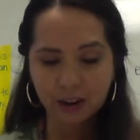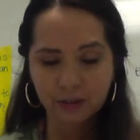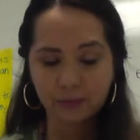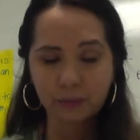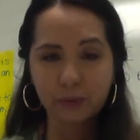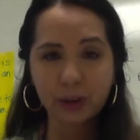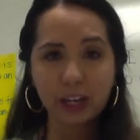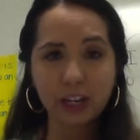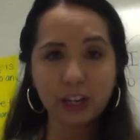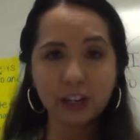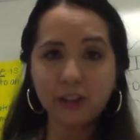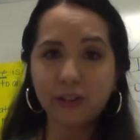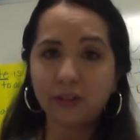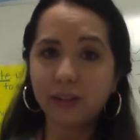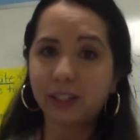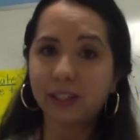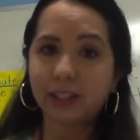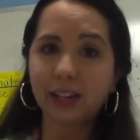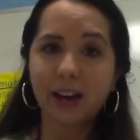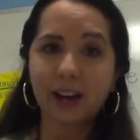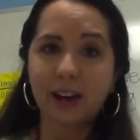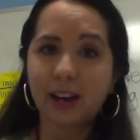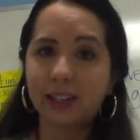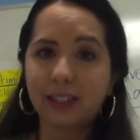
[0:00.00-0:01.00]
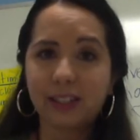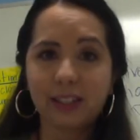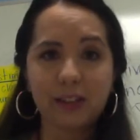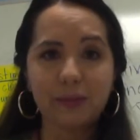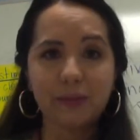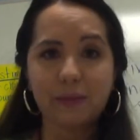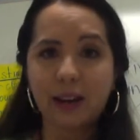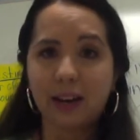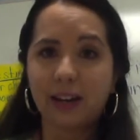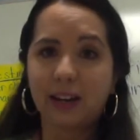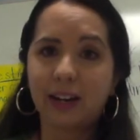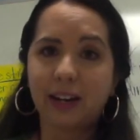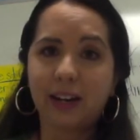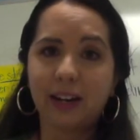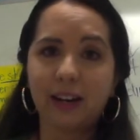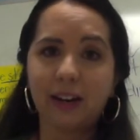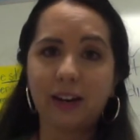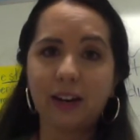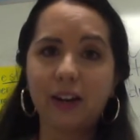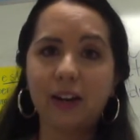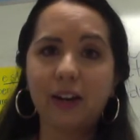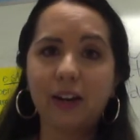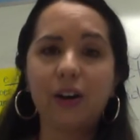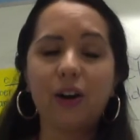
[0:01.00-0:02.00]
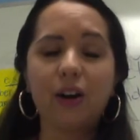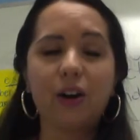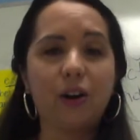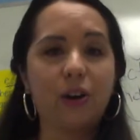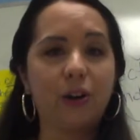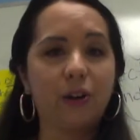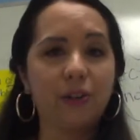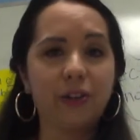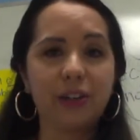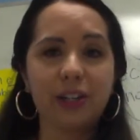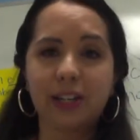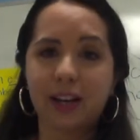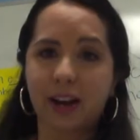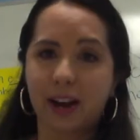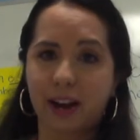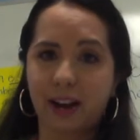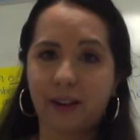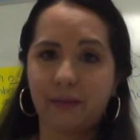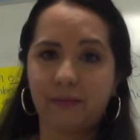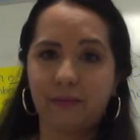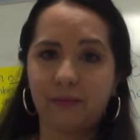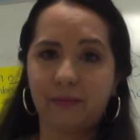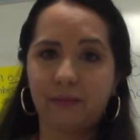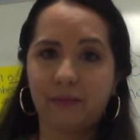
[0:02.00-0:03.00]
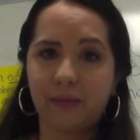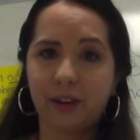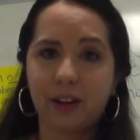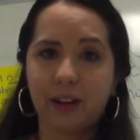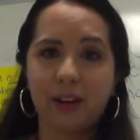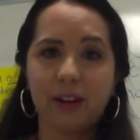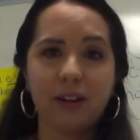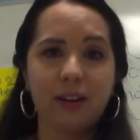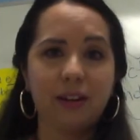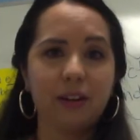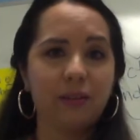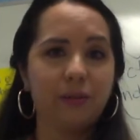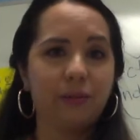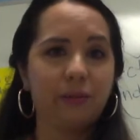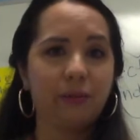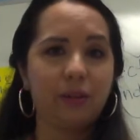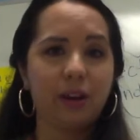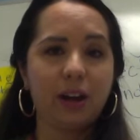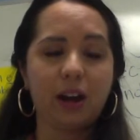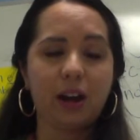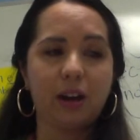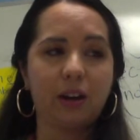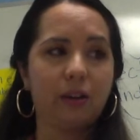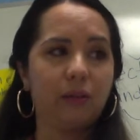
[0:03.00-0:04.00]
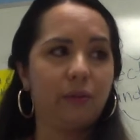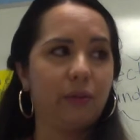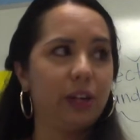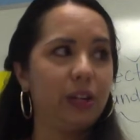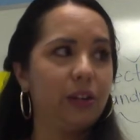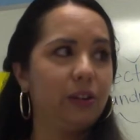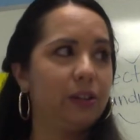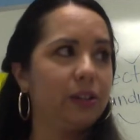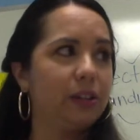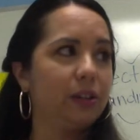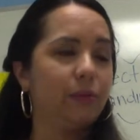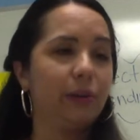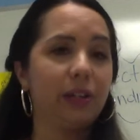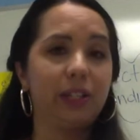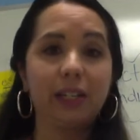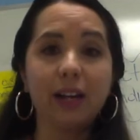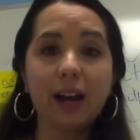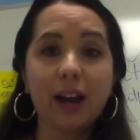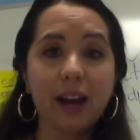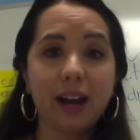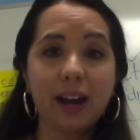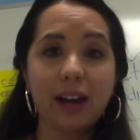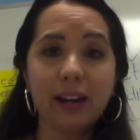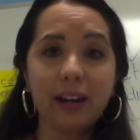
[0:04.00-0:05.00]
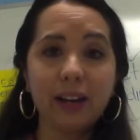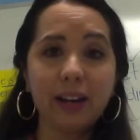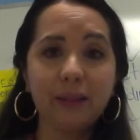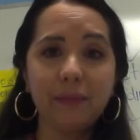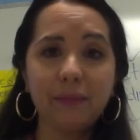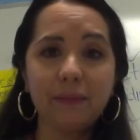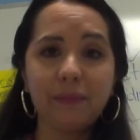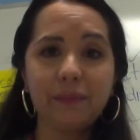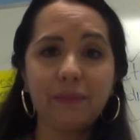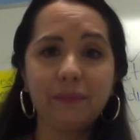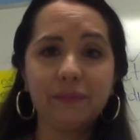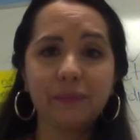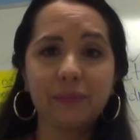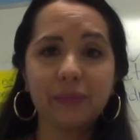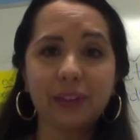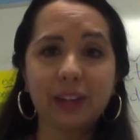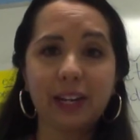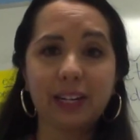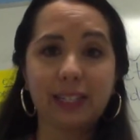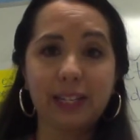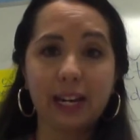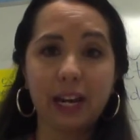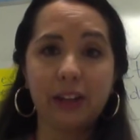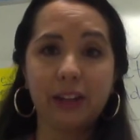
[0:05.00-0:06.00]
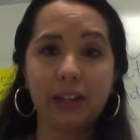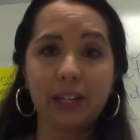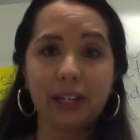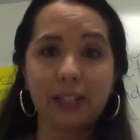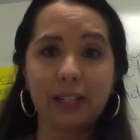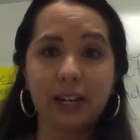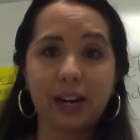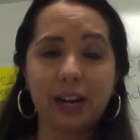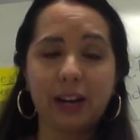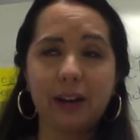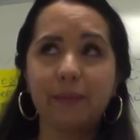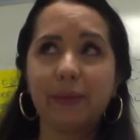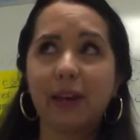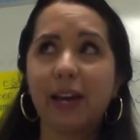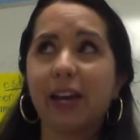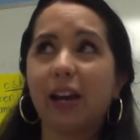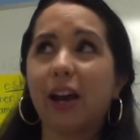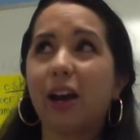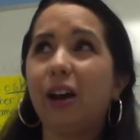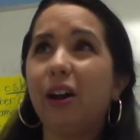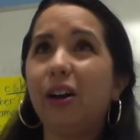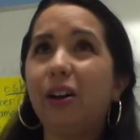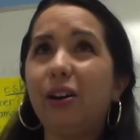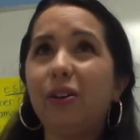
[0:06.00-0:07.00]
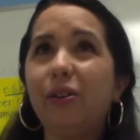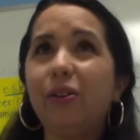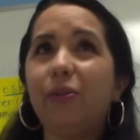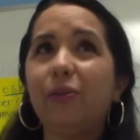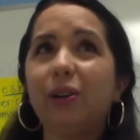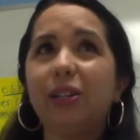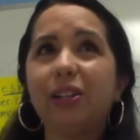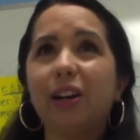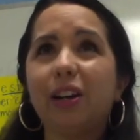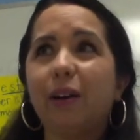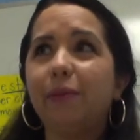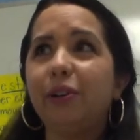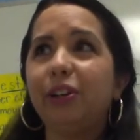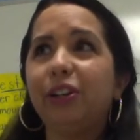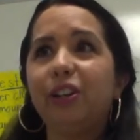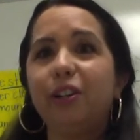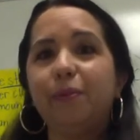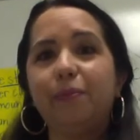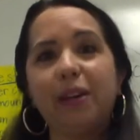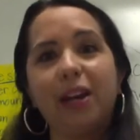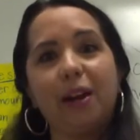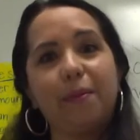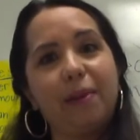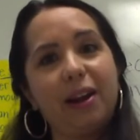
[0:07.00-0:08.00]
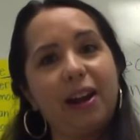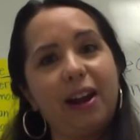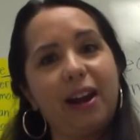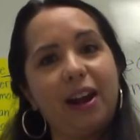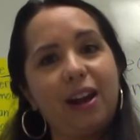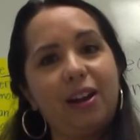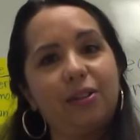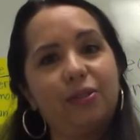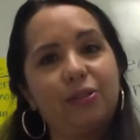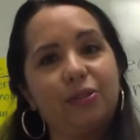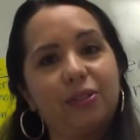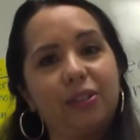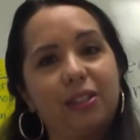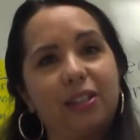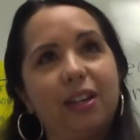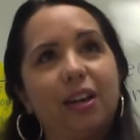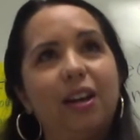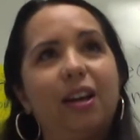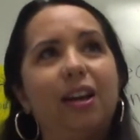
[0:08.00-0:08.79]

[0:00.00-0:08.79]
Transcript: We use estimating all the time. We use it with time, like telling time, like, oh, what time are you going to be at my house?